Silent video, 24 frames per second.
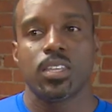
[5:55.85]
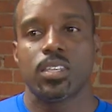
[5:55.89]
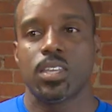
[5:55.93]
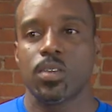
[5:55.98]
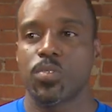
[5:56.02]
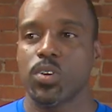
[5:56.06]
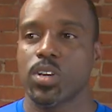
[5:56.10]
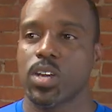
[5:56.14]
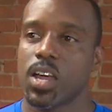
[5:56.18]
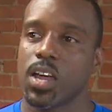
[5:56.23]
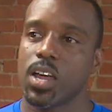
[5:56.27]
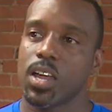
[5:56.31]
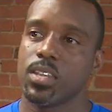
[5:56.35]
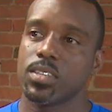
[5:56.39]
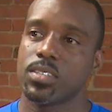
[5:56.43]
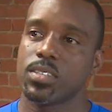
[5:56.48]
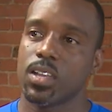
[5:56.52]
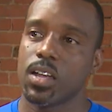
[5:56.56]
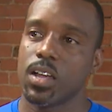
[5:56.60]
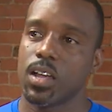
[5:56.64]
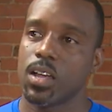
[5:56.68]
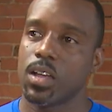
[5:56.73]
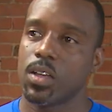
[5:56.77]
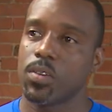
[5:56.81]
different kinds
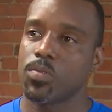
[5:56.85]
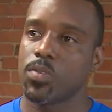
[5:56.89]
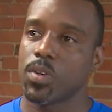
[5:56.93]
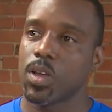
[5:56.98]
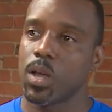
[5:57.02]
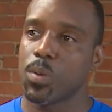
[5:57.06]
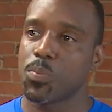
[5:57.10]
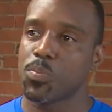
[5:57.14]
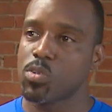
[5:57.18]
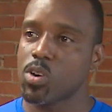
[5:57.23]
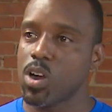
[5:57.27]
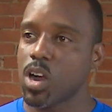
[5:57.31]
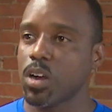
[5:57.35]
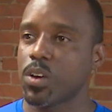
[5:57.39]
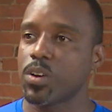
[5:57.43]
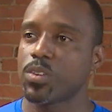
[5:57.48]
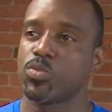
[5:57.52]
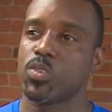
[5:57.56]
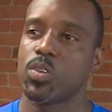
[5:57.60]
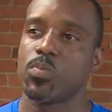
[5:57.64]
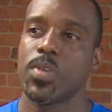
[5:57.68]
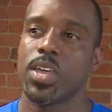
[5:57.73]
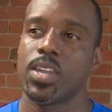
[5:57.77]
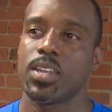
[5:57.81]
of
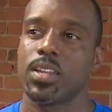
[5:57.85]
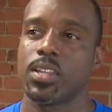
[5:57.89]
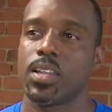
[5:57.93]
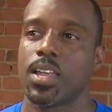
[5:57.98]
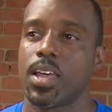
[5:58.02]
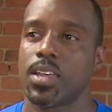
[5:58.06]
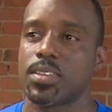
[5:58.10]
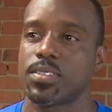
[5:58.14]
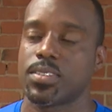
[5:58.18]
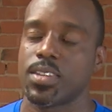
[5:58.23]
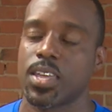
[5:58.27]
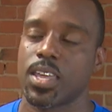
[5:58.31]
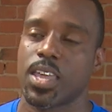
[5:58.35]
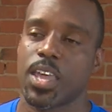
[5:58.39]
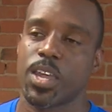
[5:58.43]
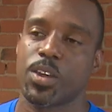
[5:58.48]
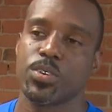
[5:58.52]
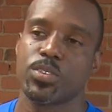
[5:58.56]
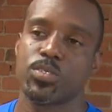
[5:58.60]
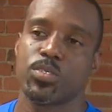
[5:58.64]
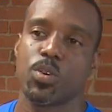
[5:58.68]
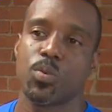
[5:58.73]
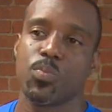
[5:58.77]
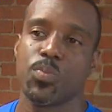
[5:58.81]
progress we've made in the last decade
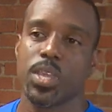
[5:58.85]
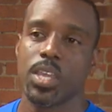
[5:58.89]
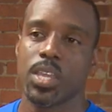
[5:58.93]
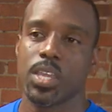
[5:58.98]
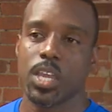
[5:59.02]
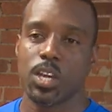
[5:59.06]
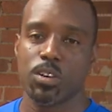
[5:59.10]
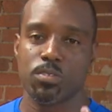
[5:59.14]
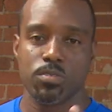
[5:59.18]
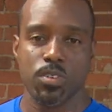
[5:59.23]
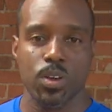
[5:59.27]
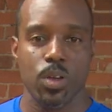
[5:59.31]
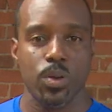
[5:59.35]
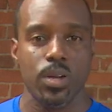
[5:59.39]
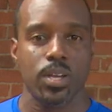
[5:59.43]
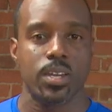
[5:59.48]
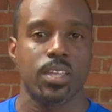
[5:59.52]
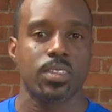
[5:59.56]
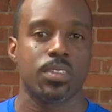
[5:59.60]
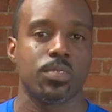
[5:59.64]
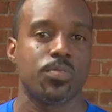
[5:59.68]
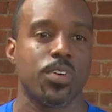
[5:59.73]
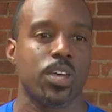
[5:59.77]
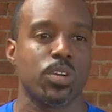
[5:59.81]
or so being eroded
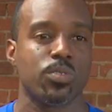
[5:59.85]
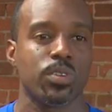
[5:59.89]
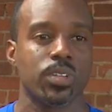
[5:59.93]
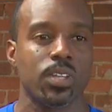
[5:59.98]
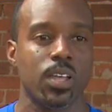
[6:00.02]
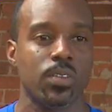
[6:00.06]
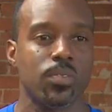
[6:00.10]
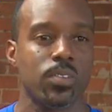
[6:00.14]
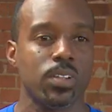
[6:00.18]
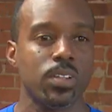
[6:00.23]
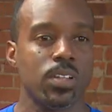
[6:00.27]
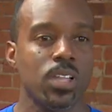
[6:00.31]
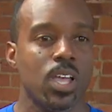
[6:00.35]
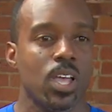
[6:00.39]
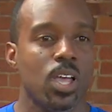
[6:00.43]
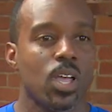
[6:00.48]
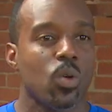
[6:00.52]
at the federal level,